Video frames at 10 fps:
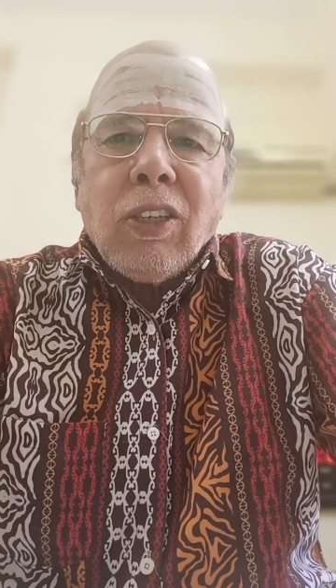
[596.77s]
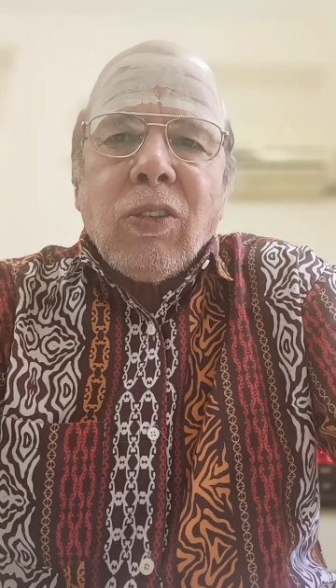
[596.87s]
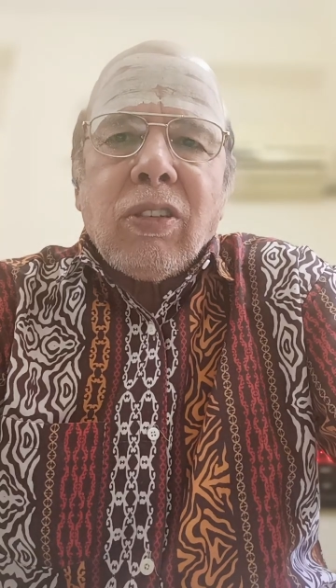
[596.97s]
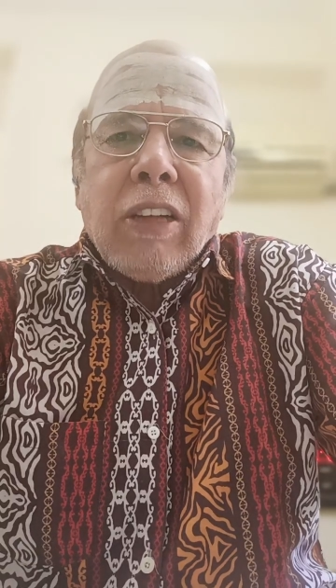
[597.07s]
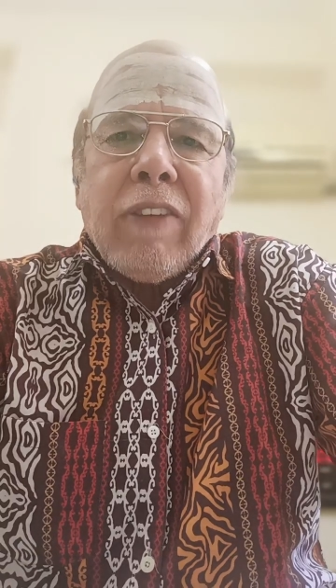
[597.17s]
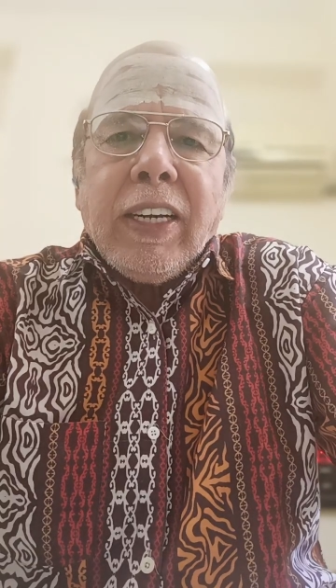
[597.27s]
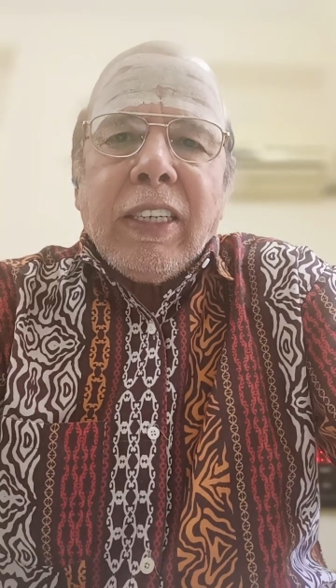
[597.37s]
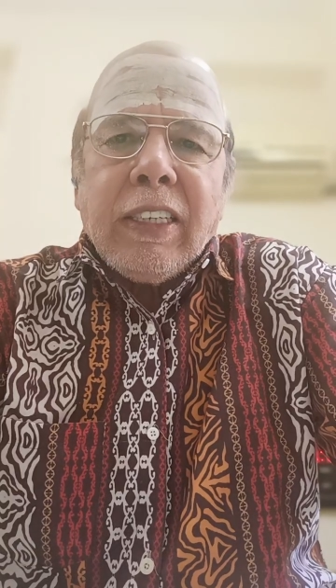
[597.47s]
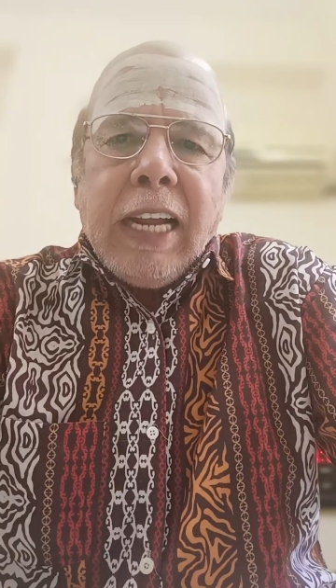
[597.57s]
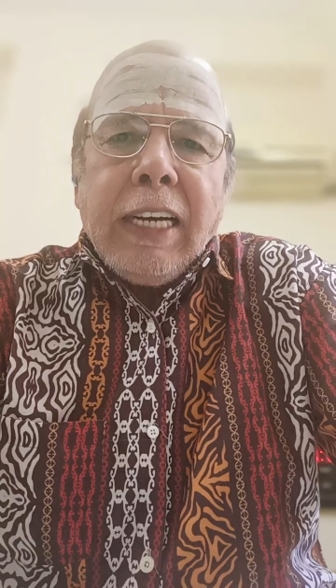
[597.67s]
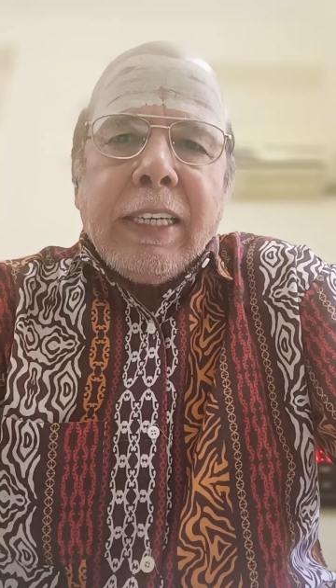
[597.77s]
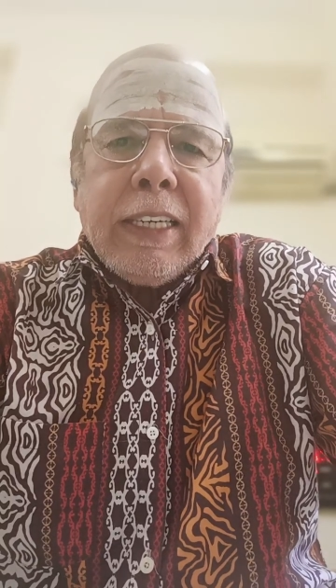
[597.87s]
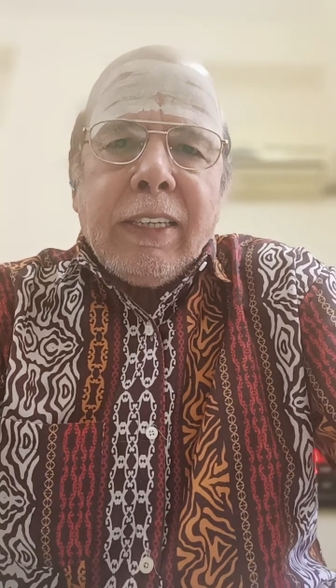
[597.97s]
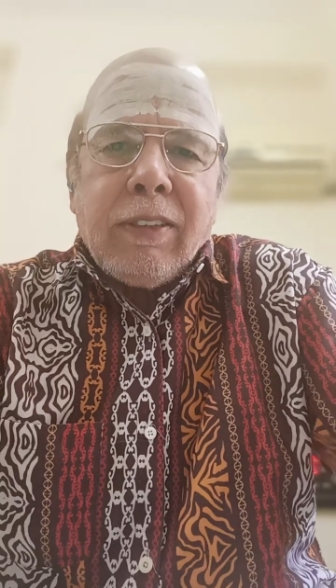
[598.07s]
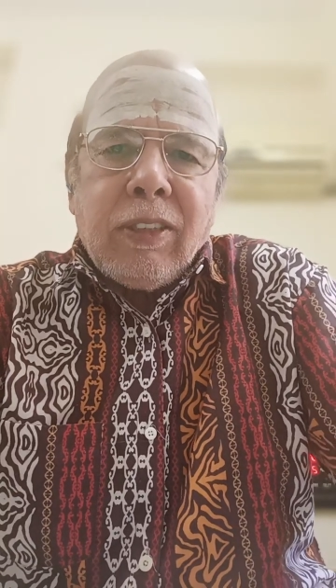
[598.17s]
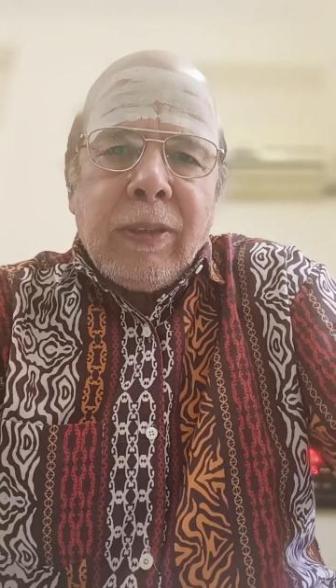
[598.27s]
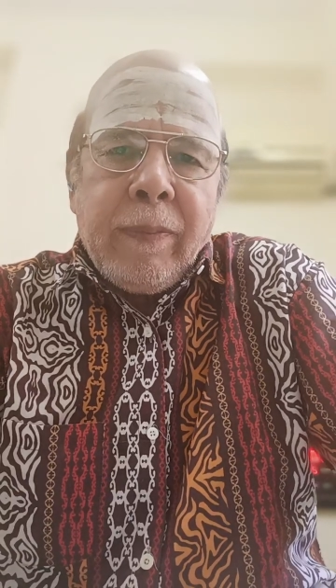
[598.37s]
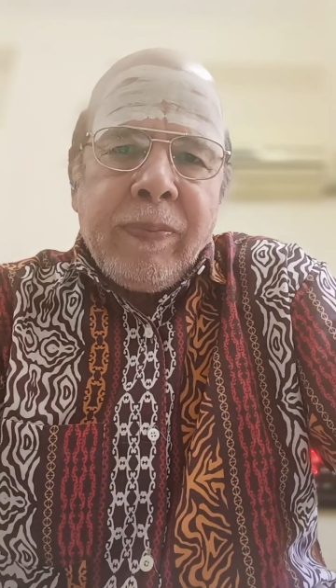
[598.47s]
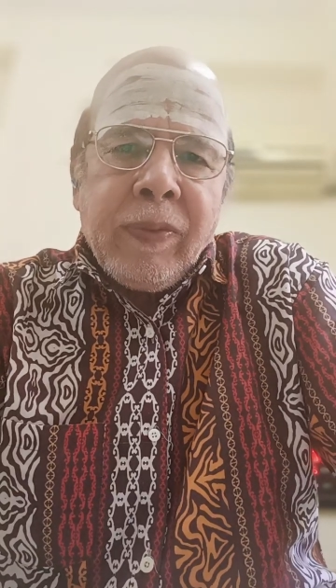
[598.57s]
into seven realities.